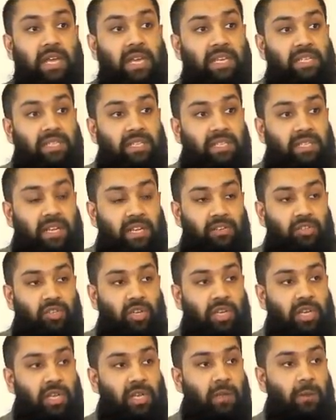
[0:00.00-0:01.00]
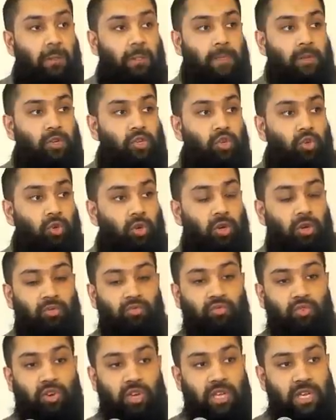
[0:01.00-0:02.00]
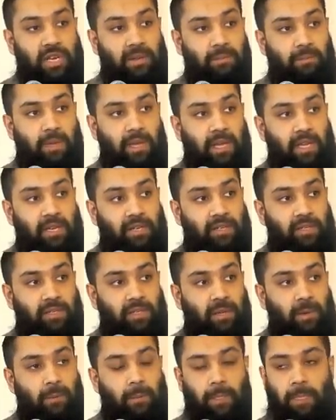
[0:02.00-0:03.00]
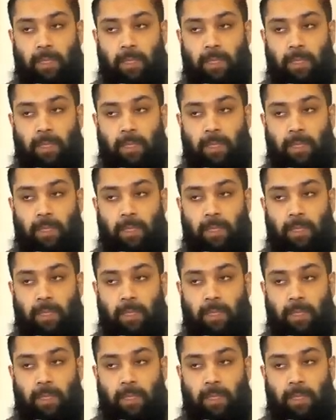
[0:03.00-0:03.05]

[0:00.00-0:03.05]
It's essentially, shukr really means